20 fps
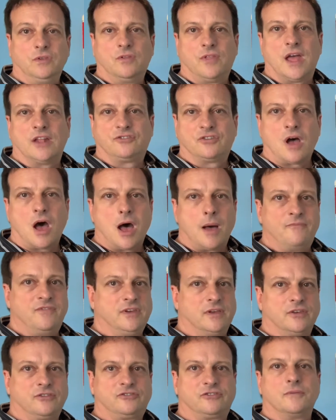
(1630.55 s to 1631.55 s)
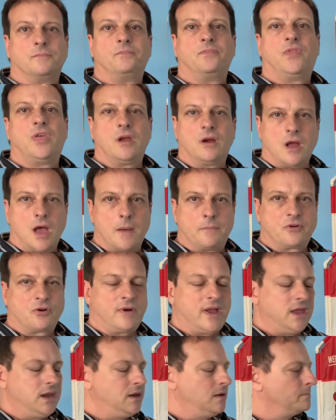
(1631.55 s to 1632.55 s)
That's obvious. They're
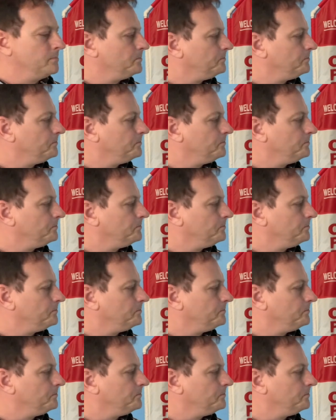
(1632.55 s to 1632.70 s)
upgrading.